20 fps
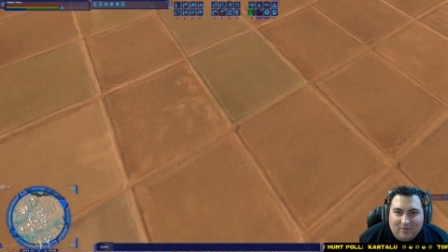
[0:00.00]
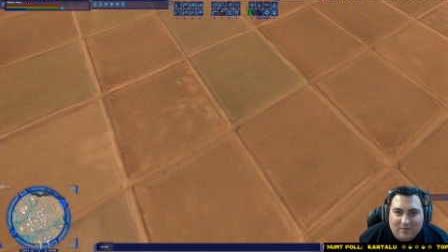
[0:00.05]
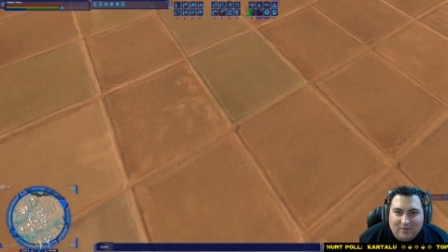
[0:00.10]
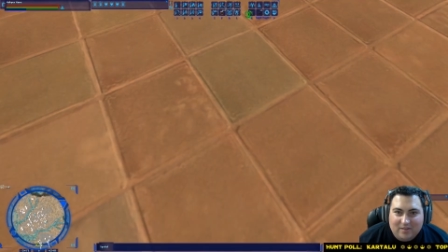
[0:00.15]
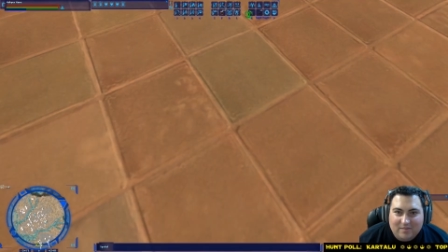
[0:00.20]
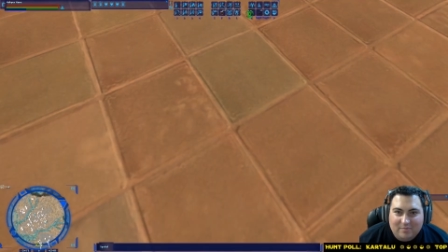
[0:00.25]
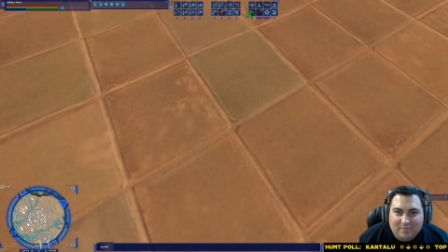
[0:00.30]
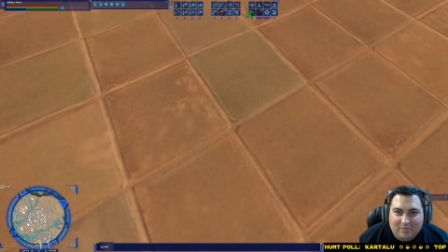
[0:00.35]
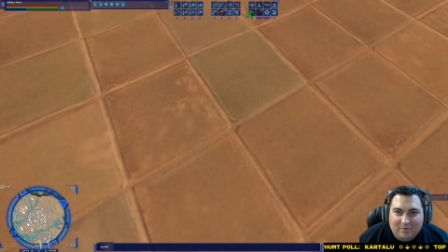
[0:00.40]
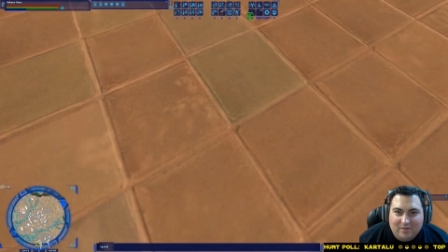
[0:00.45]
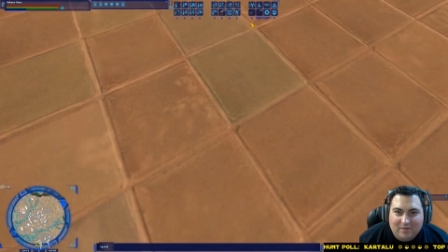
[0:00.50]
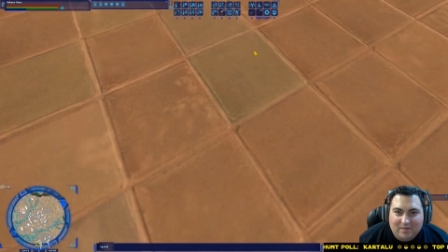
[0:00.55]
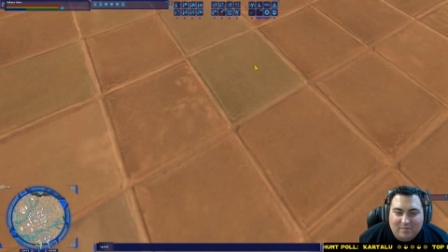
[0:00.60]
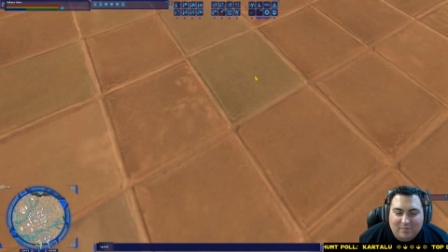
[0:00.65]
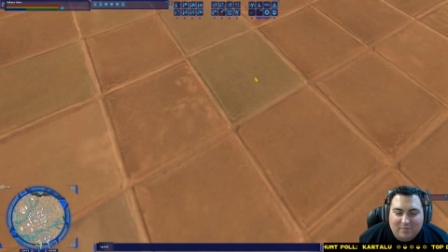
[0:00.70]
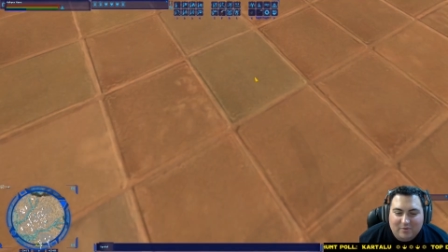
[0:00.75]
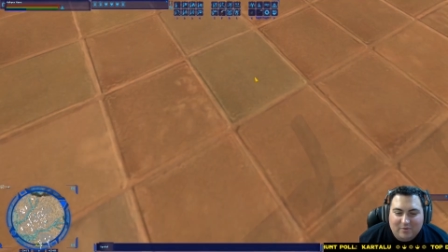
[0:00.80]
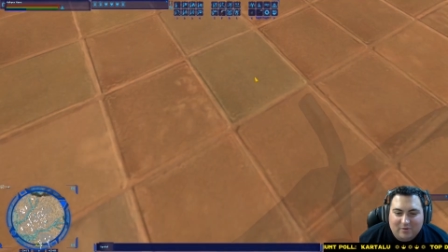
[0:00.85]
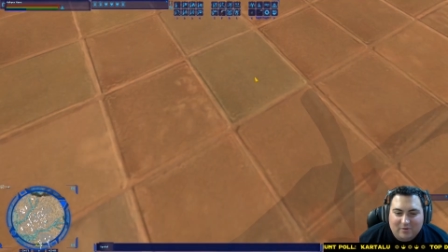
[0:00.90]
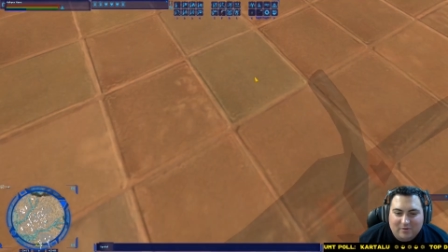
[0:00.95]
Let's put let's
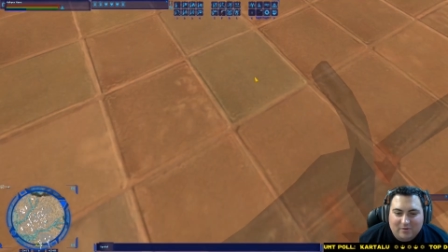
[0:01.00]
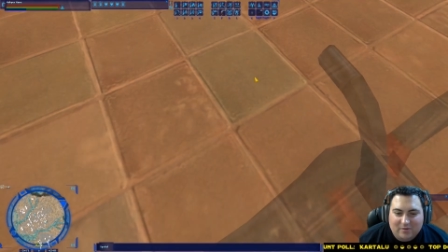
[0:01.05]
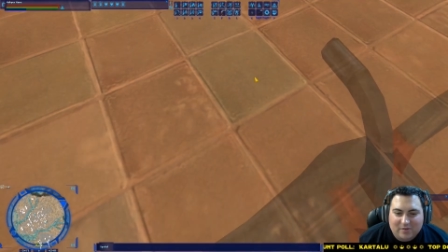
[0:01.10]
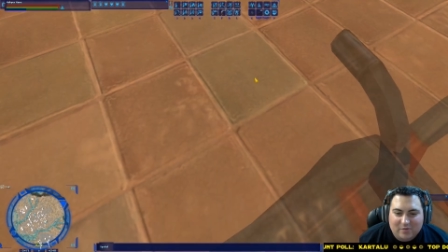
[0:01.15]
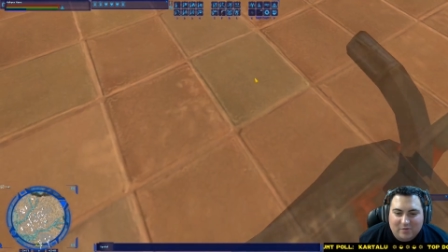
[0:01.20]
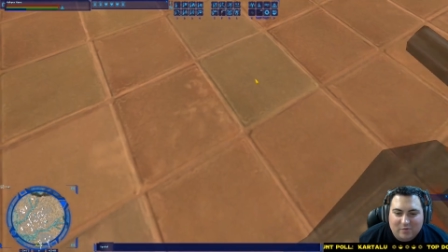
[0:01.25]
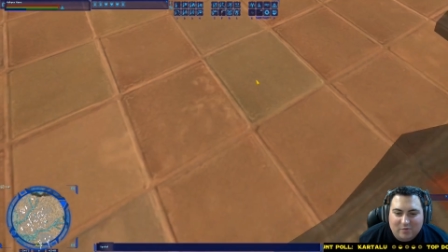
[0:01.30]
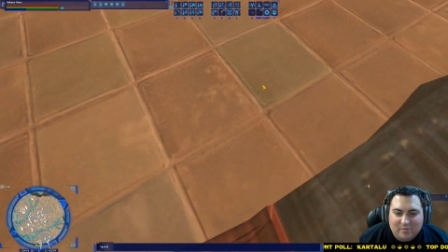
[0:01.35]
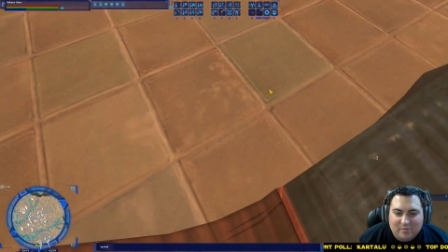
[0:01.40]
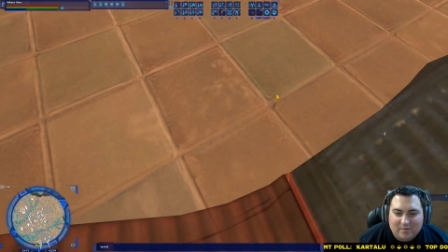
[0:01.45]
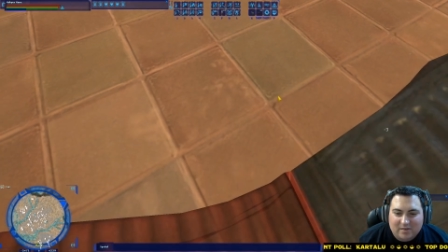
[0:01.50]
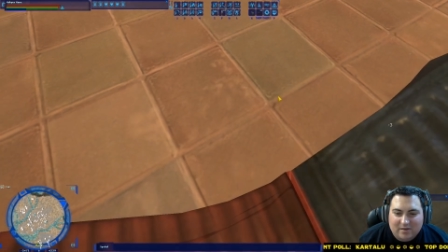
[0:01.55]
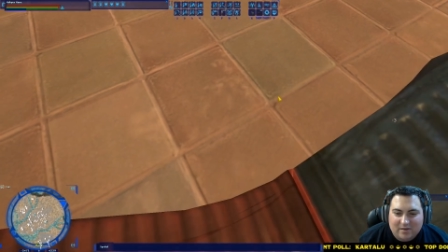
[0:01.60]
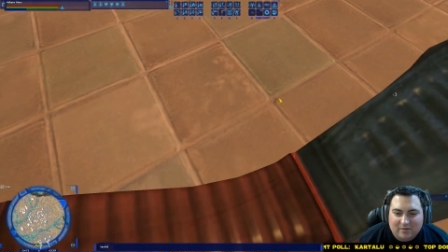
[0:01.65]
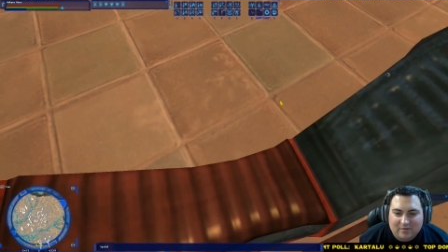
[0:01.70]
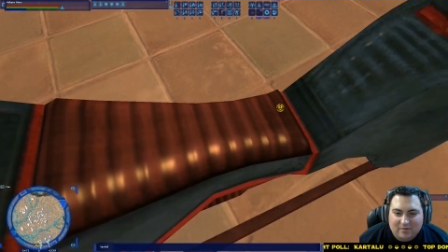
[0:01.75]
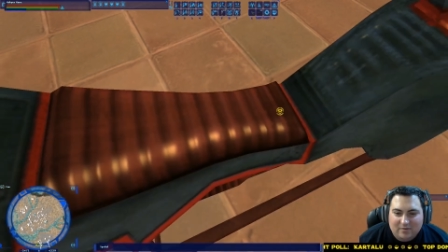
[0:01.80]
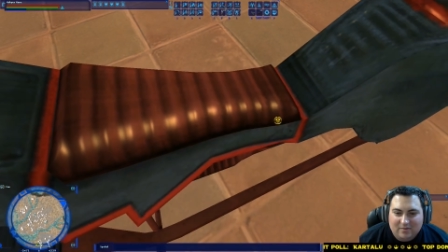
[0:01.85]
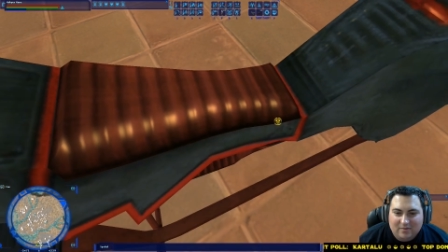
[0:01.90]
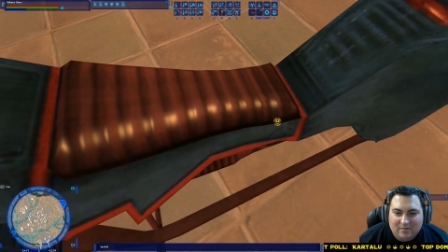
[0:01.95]
put our swoops out.